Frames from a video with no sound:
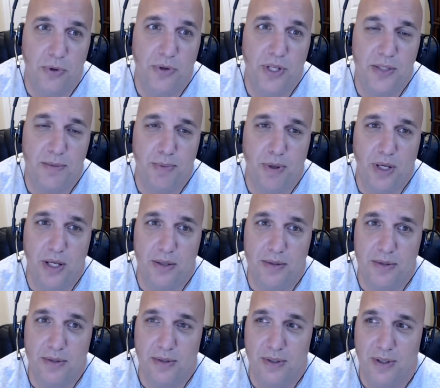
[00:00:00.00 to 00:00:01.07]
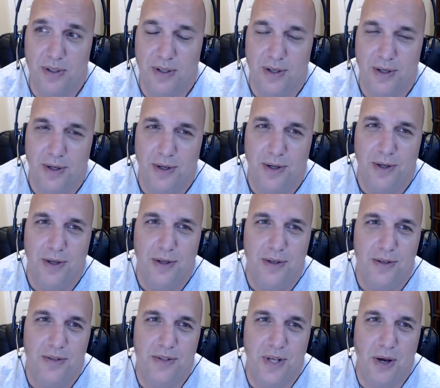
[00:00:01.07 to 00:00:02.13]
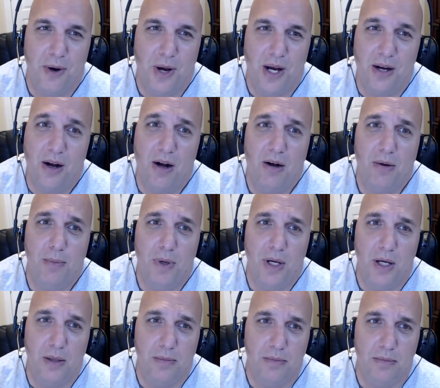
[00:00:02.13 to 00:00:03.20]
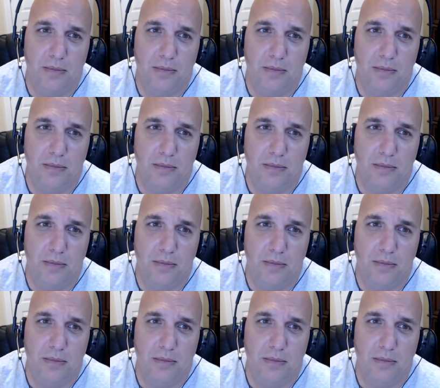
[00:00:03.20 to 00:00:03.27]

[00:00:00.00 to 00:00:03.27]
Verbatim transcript: this place. So I call them up.